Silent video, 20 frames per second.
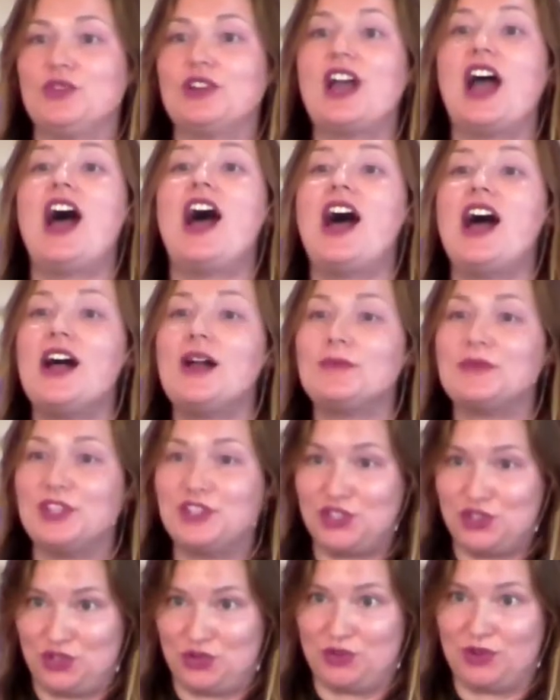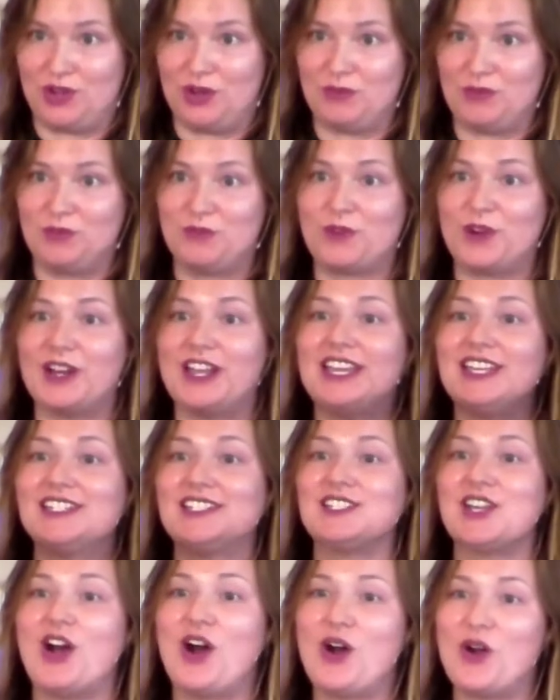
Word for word: calm the storm for his